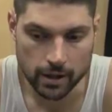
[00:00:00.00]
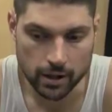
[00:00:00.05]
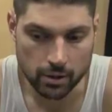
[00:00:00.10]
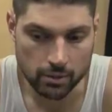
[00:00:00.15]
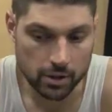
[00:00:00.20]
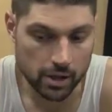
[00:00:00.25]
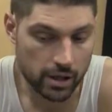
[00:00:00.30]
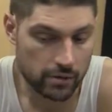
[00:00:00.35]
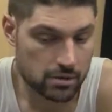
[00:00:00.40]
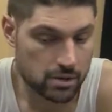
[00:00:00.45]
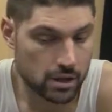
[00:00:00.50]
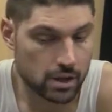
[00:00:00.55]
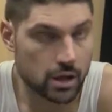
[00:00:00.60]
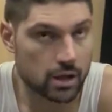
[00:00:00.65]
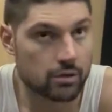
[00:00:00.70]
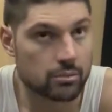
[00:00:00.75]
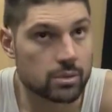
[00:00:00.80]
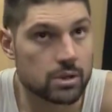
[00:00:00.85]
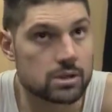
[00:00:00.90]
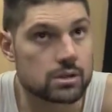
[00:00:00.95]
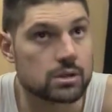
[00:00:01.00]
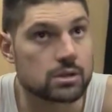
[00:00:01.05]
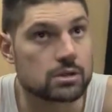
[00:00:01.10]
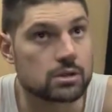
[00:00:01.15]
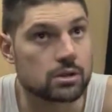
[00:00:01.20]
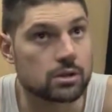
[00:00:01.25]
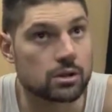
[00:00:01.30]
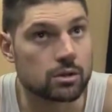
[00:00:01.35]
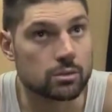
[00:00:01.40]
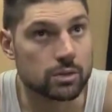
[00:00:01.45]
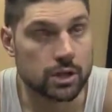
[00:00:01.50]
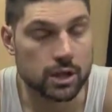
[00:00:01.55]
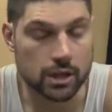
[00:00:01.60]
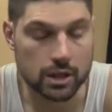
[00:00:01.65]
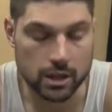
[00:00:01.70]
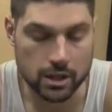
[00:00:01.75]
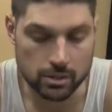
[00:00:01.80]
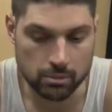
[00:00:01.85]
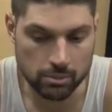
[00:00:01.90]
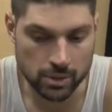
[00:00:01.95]
uh, we have to take care of business. You know, we
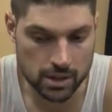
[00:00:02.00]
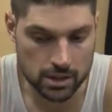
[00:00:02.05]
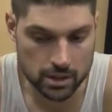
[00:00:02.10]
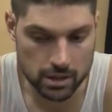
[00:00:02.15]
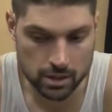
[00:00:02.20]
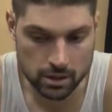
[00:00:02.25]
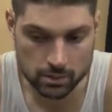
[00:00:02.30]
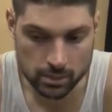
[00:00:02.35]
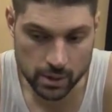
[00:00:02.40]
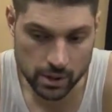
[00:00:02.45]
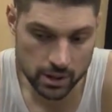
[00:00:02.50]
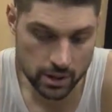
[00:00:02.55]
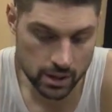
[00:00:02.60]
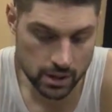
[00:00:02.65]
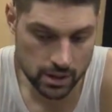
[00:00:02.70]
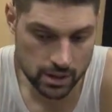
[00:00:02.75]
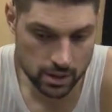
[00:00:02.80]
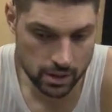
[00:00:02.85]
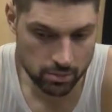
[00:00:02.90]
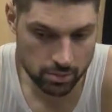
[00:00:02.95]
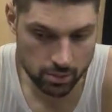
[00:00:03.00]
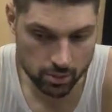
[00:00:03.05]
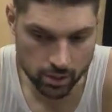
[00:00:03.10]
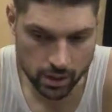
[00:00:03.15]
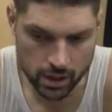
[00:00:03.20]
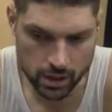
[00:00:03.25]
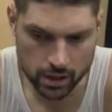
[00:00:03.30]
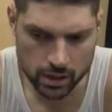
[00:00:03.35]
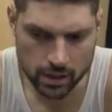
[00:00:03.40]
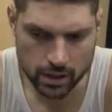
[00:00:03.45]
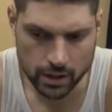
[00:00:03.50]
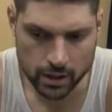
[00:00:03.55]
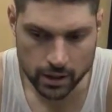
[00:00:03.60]
can't let big, big leads slip away.